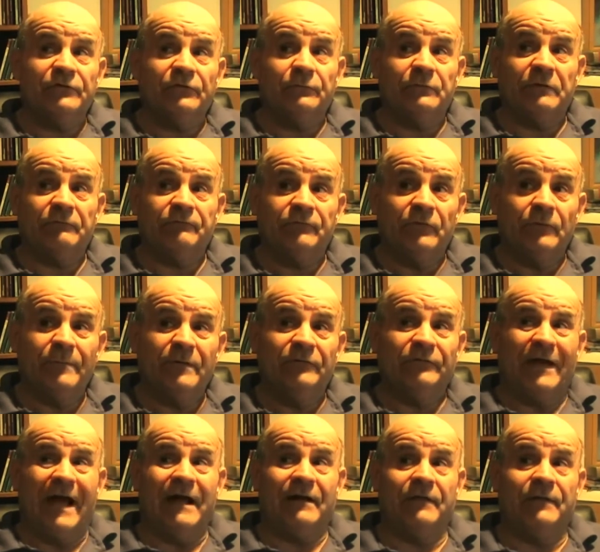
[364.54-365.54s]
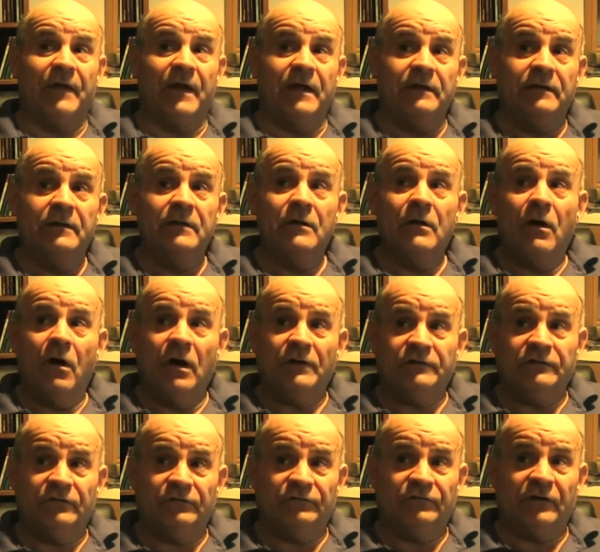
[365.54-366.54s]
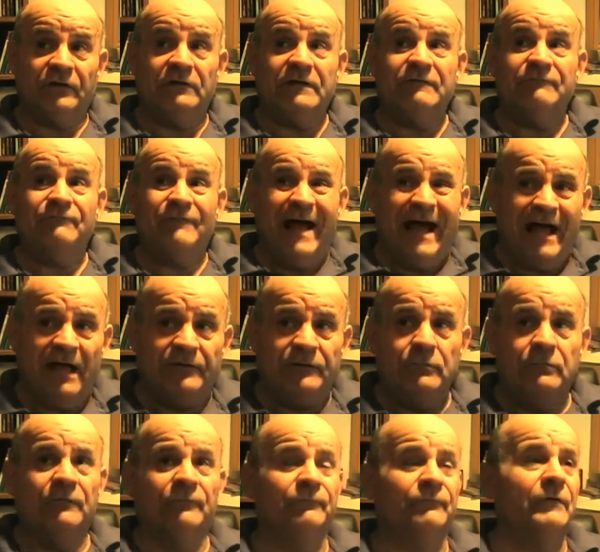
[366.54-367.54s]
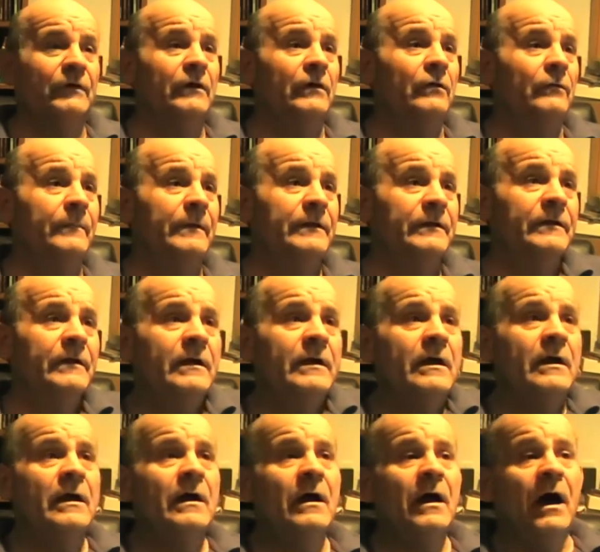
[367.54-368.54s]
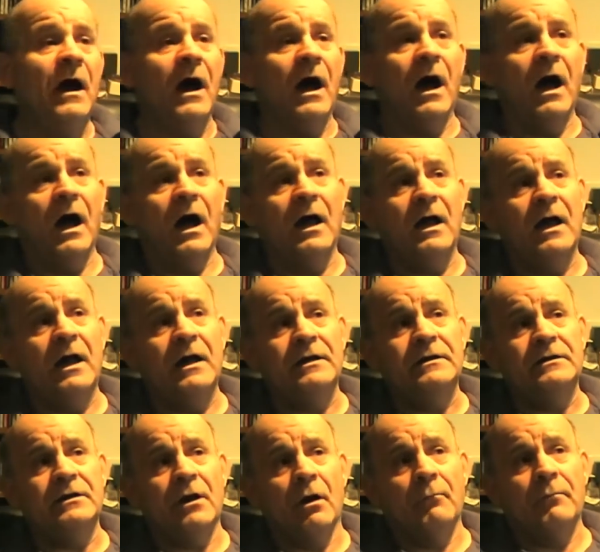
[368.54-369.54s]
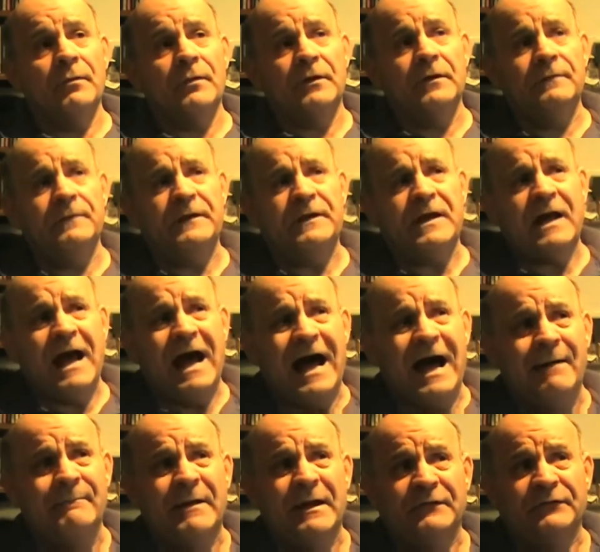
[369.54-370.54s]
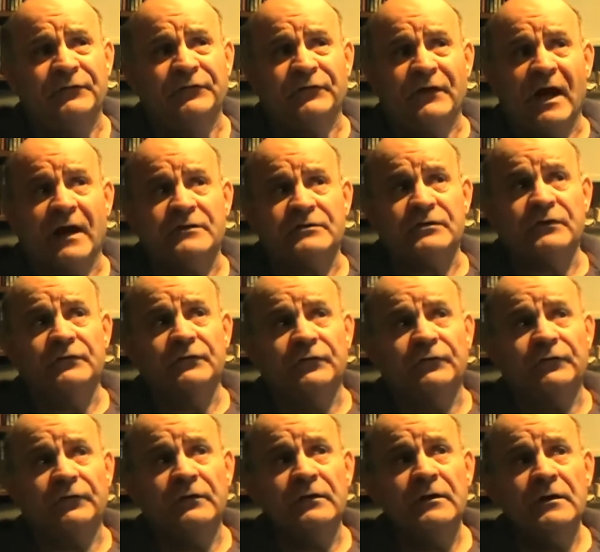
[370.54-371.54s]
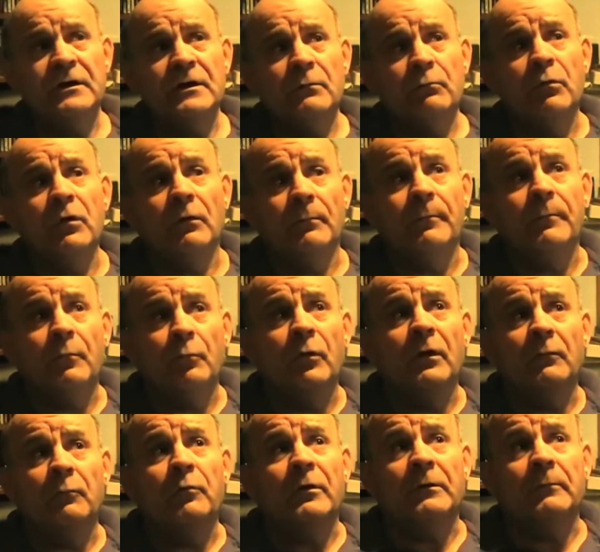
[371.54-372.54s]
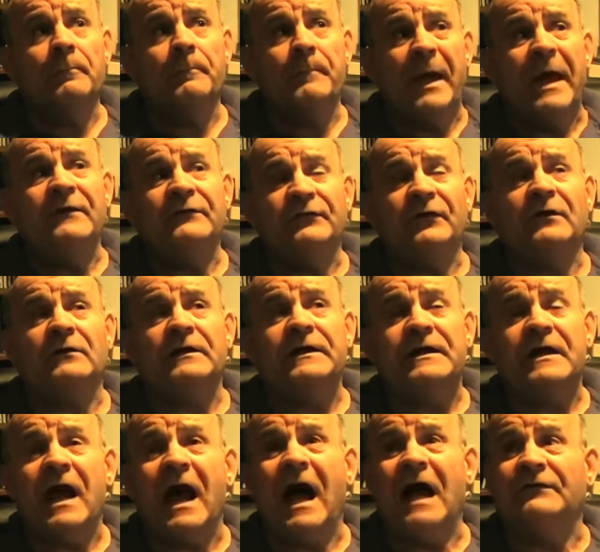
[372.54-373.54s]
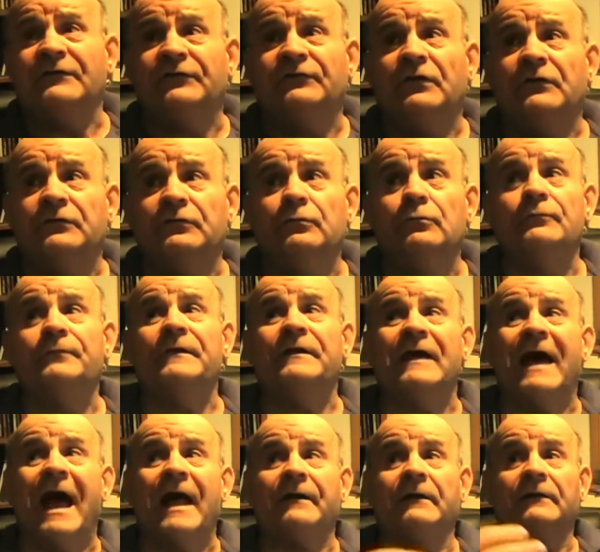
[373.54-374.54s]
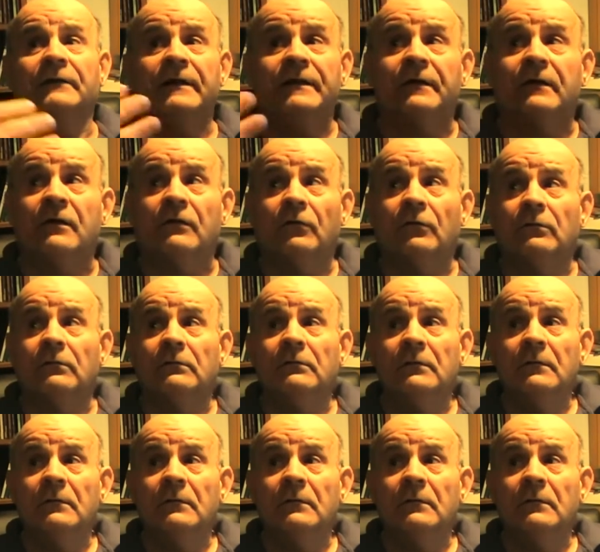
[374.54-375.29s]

of the film is, how do they artistically value the film, and the comment sections will basically constitute the analytical